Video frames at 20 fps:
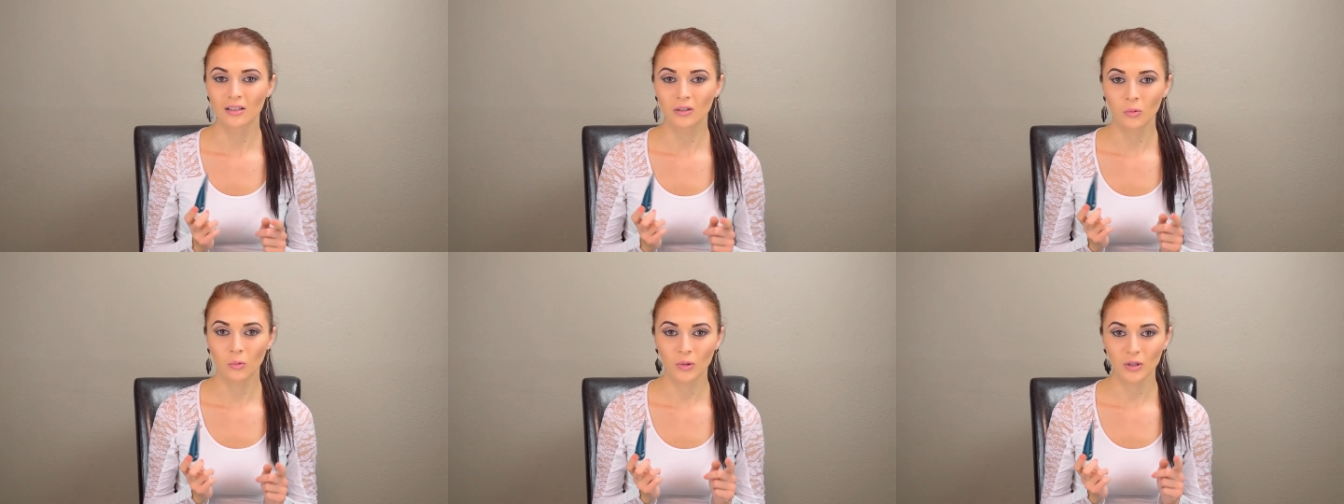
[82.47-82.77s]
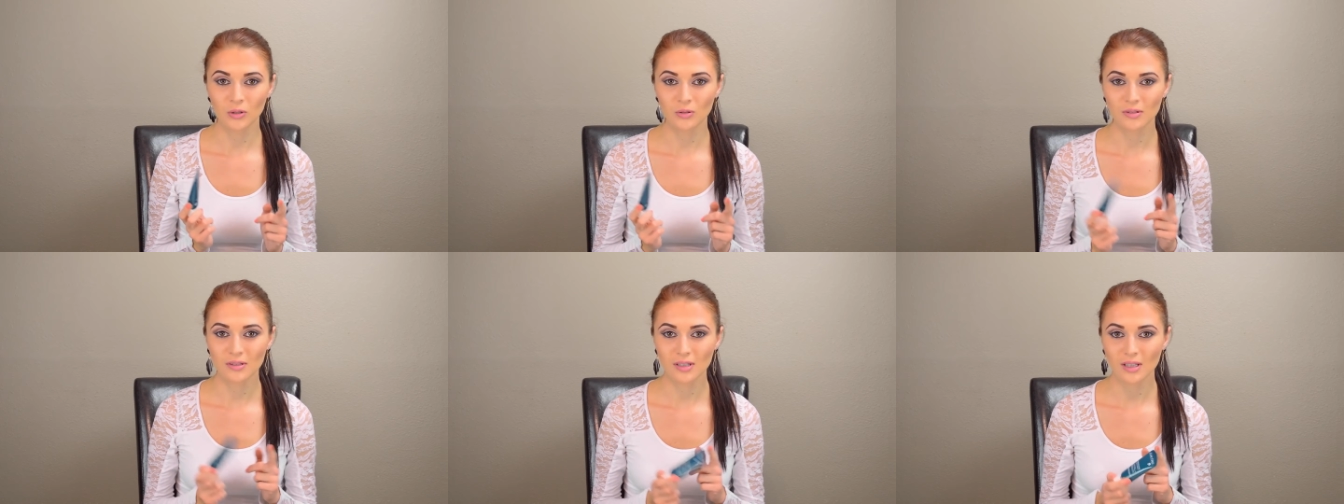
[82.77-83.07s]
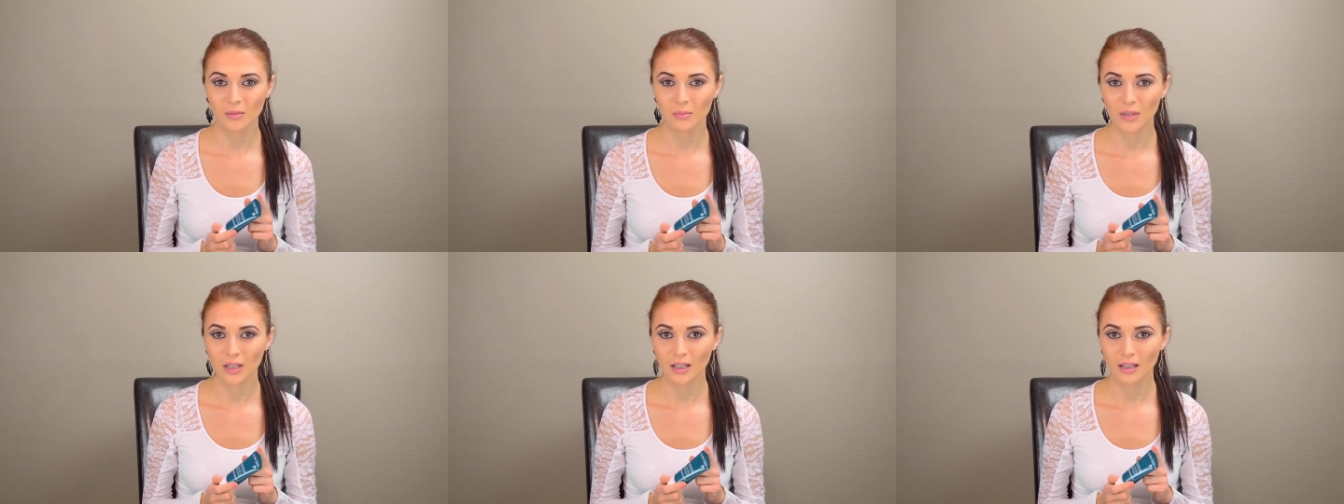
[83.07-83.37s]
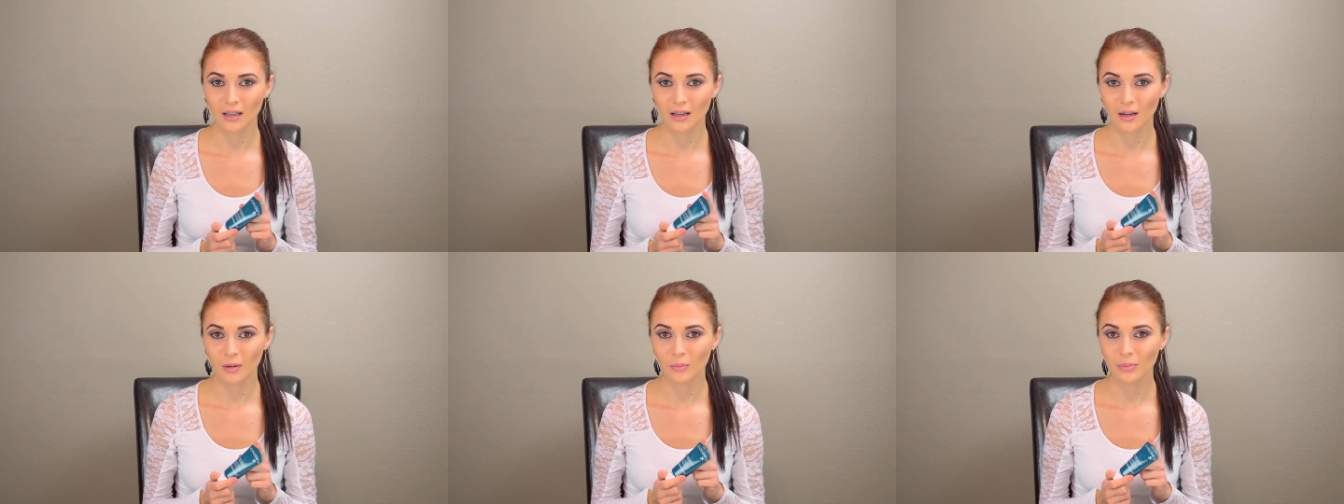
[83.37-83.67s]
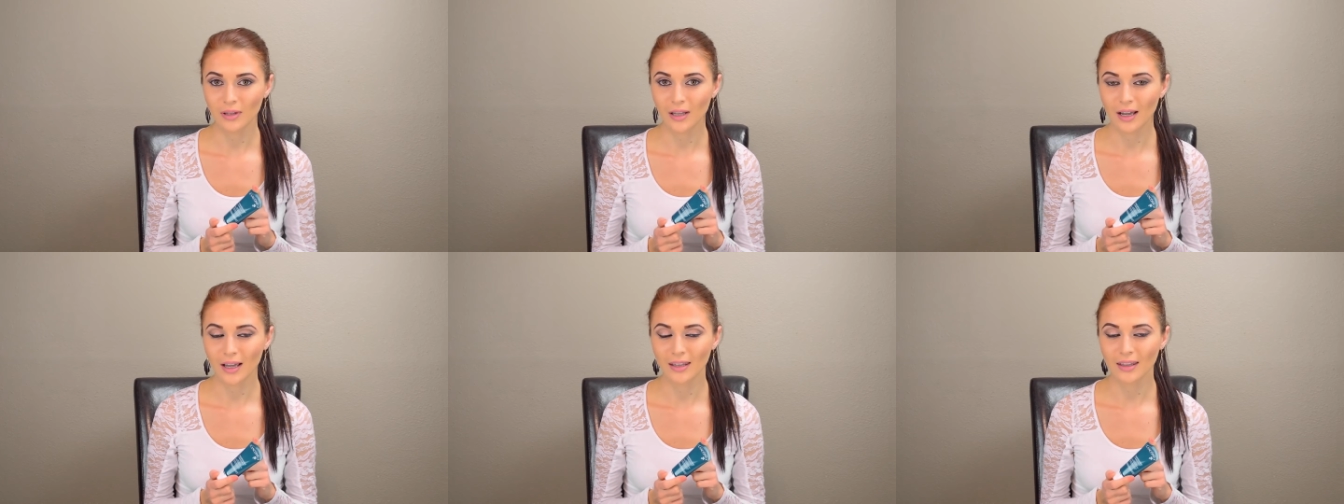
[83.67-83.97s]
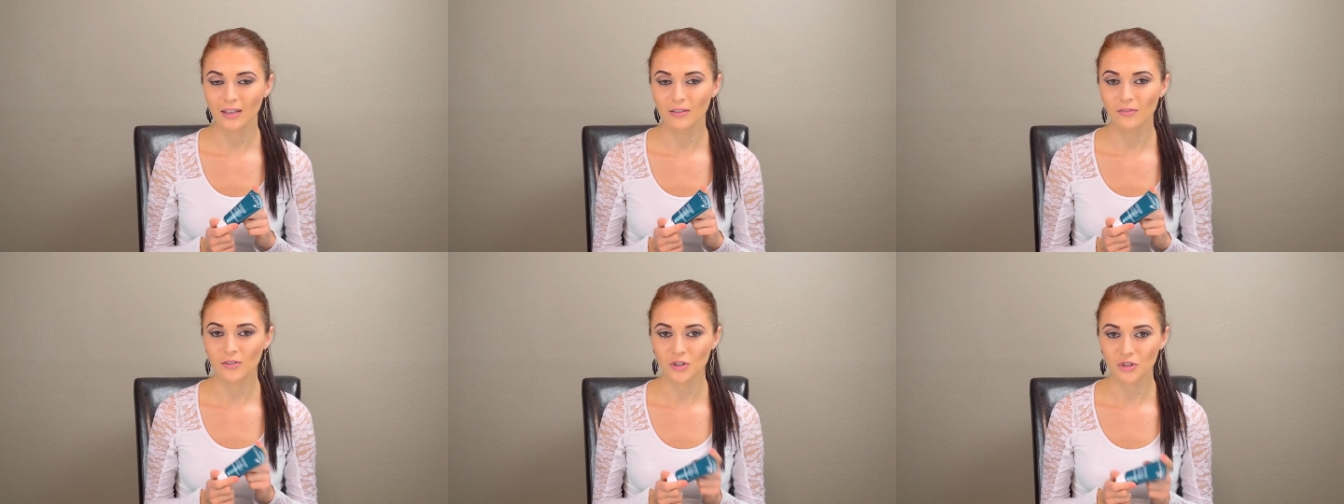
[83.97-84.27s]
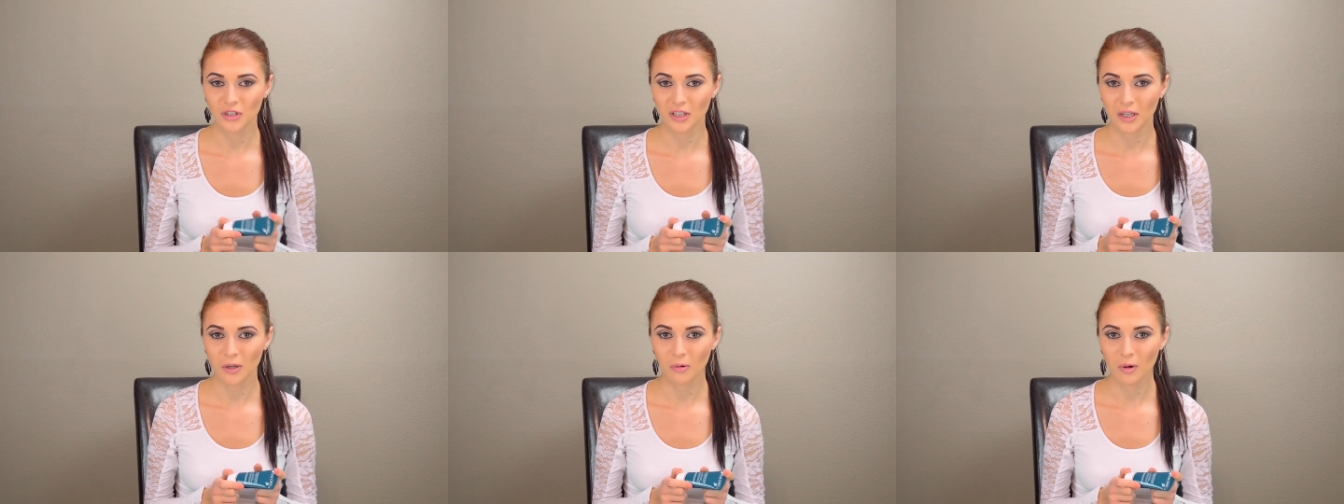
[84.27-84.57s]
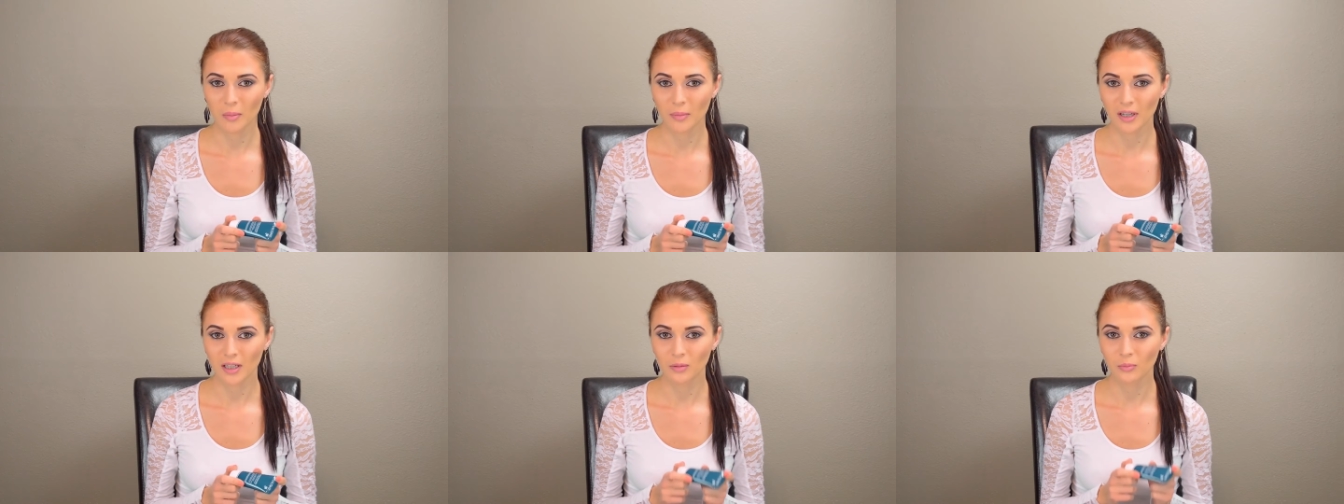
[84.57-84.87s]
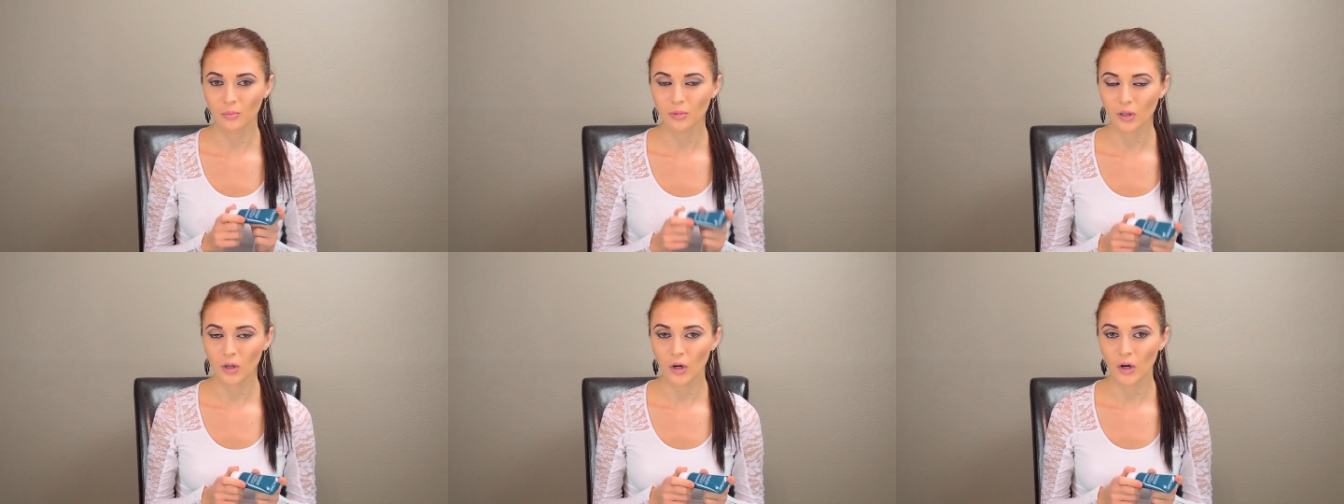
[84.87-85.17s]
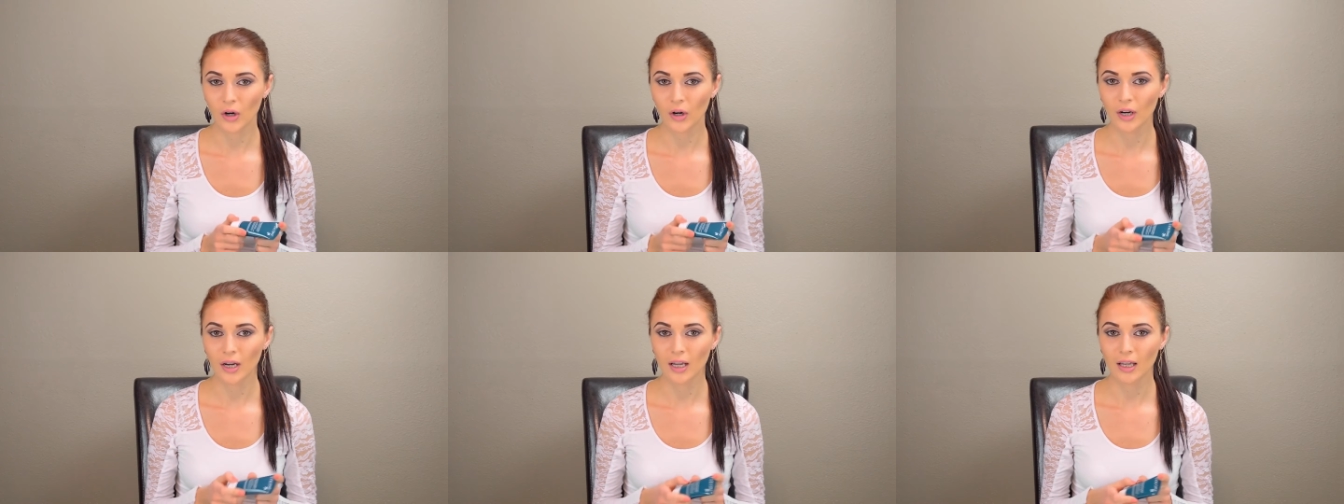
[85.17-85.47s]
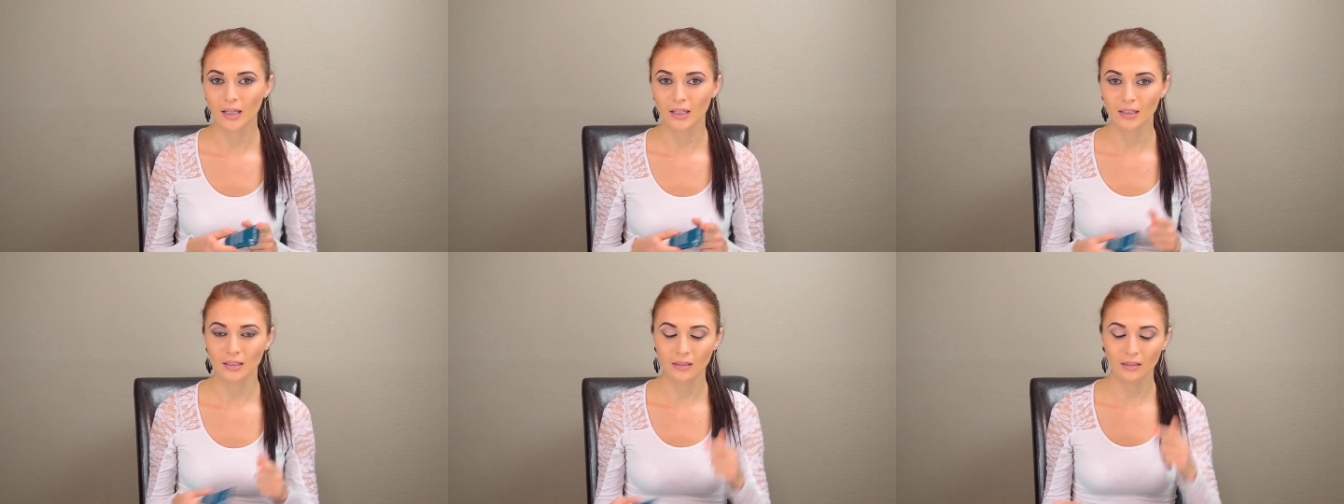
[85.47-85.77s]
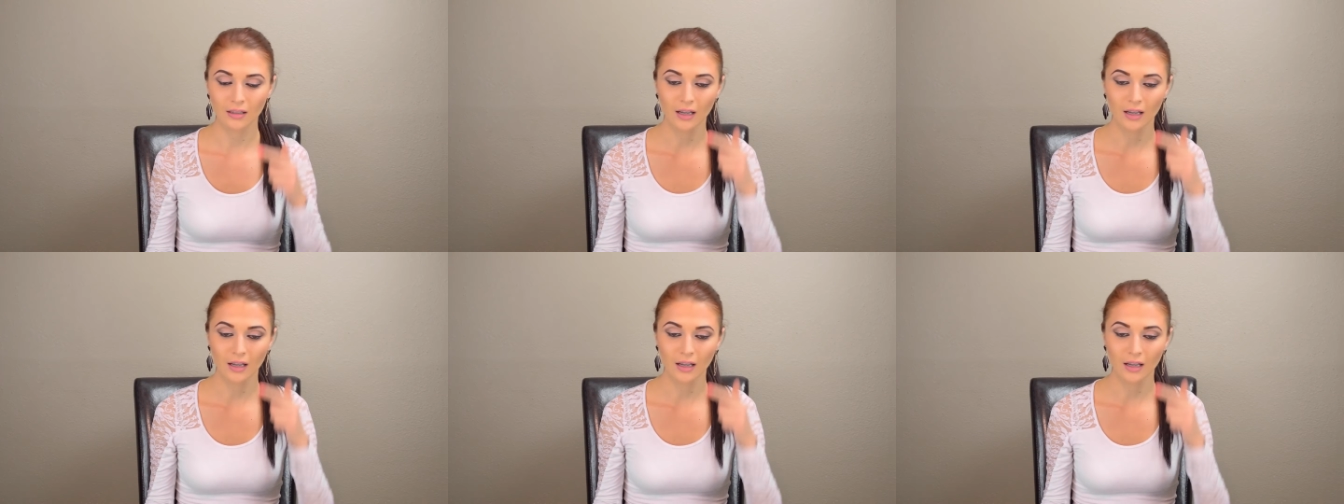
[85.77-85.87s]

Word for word: when you see me apply the Visionnaire one minute blur and